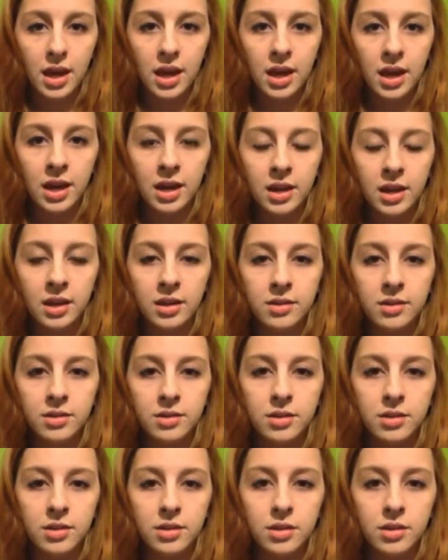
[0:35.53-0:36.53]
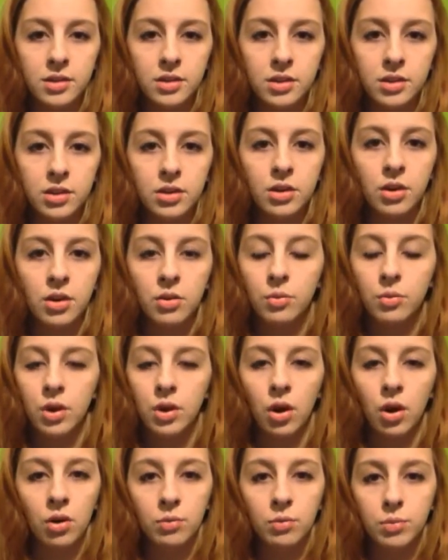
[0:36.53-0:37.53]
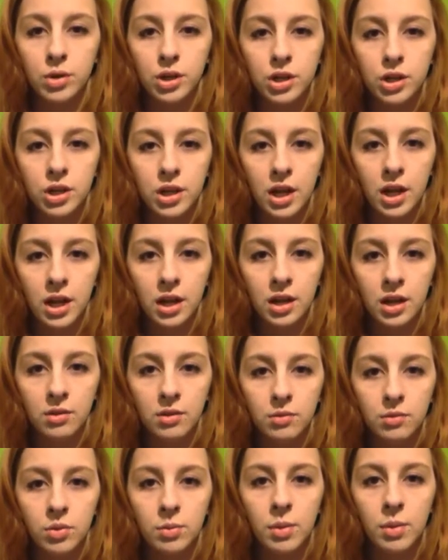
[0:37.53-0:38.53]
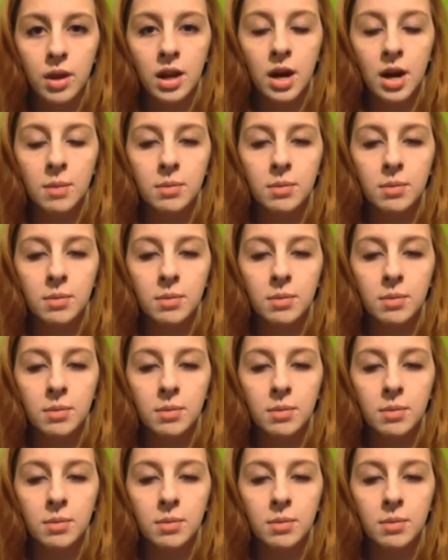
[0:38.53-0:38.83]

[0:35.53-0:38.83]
And, you know, we all appreciate it. We may